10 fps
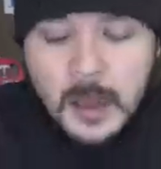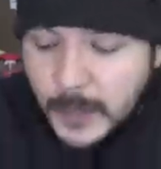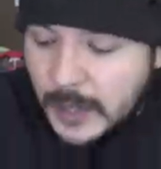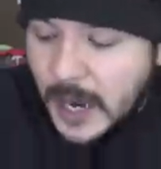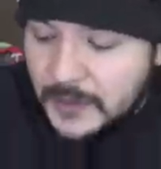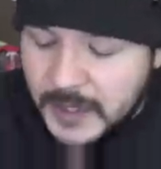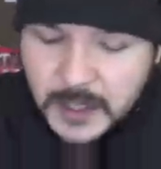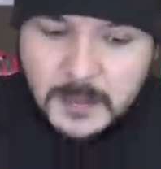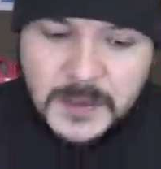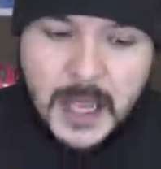But I think
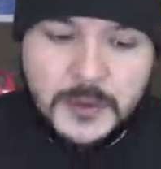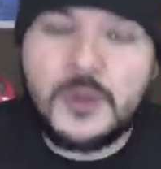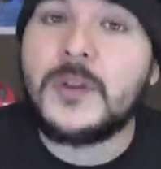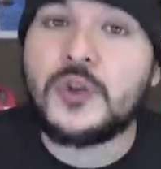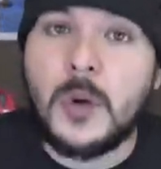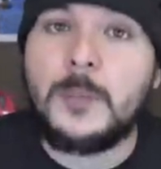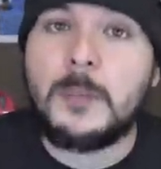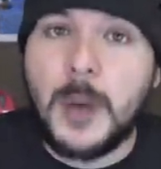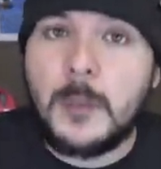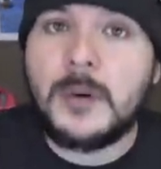it comes down to the
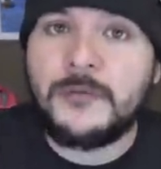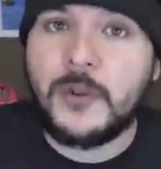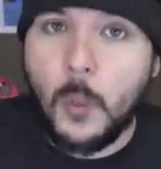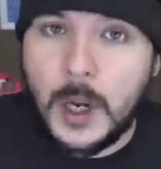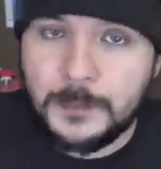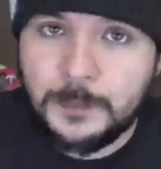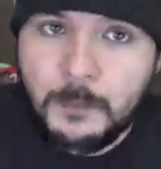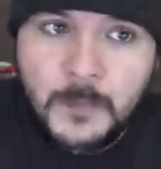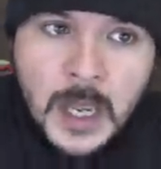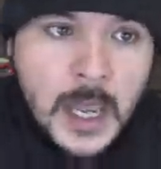Trump bump, for one.
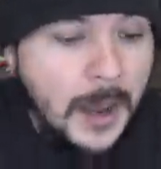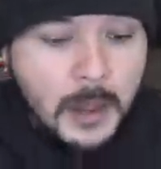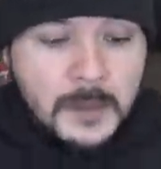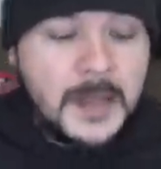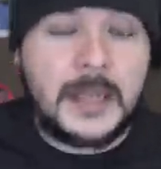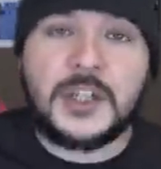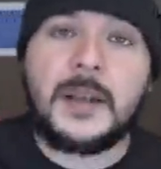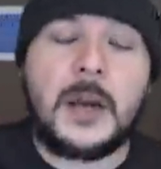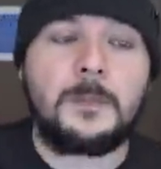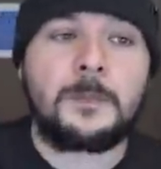And I'll admit it. Check
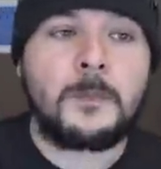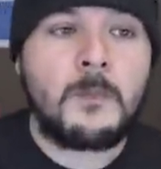it out.